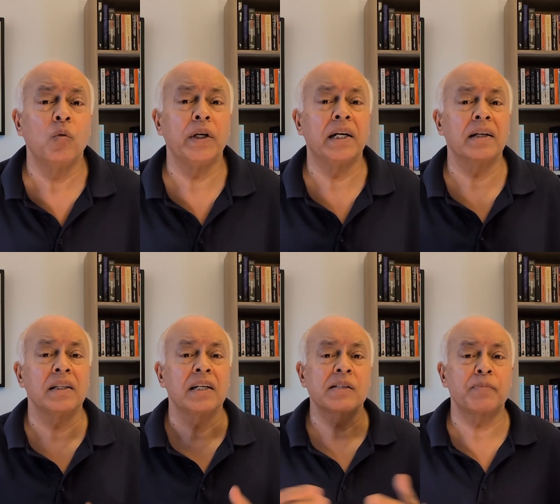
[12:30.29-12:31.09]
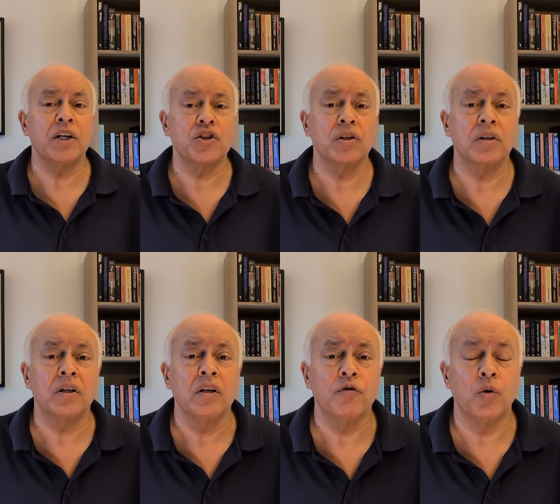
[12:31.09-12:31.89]
we get the expression
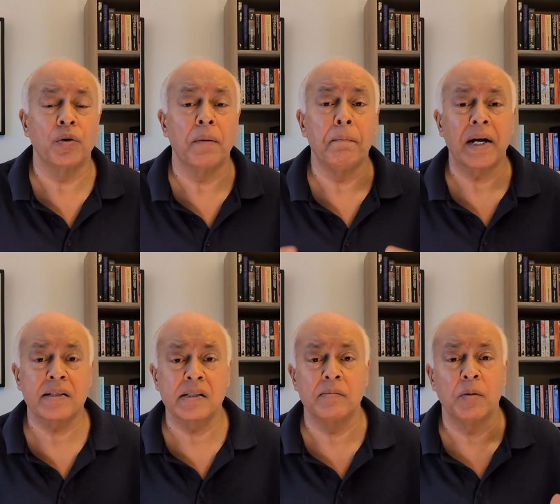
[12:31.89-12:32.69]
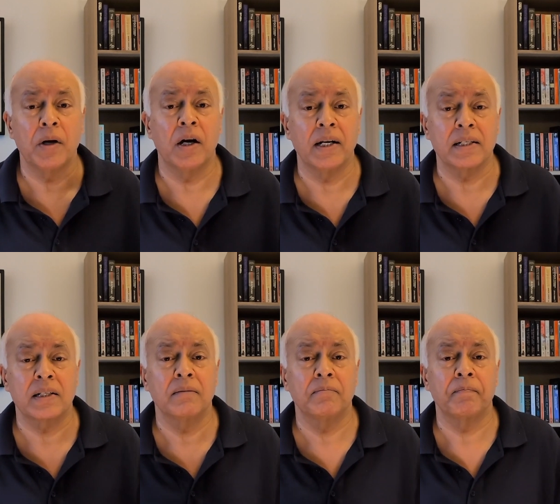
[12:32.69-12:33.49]
for the maximum height.